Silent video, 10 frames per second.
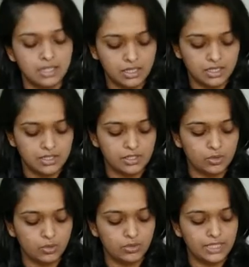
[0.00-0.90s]
Uh,
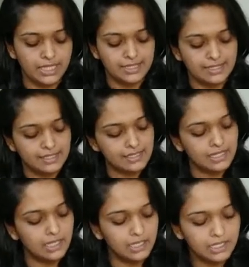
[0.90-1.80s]
so there is
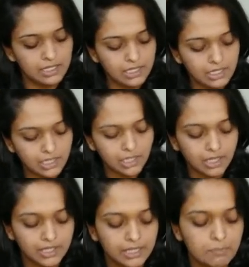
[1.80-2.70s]
this little
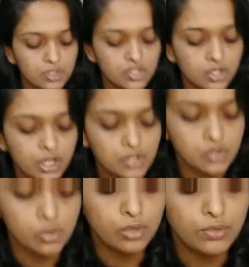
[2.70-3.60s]
uh, temperature
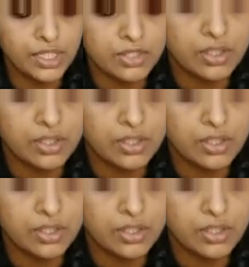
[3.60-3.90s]
control over here